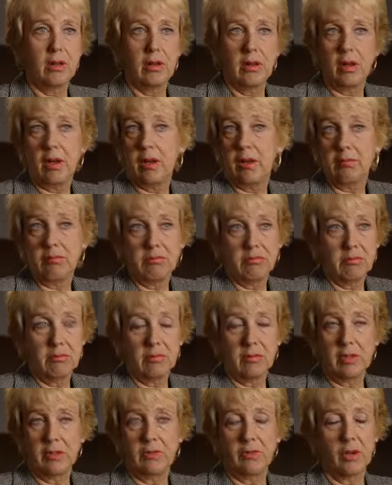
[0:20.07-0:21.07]
and
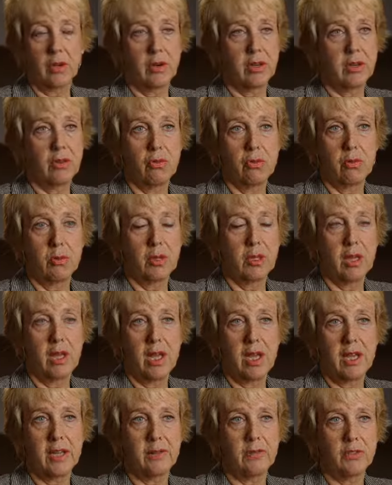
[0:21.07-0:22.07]
live very normal
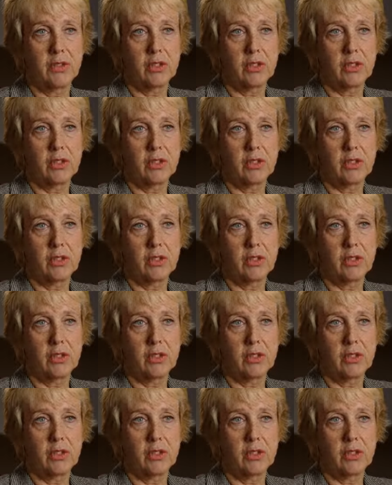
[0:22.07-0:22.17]
lives.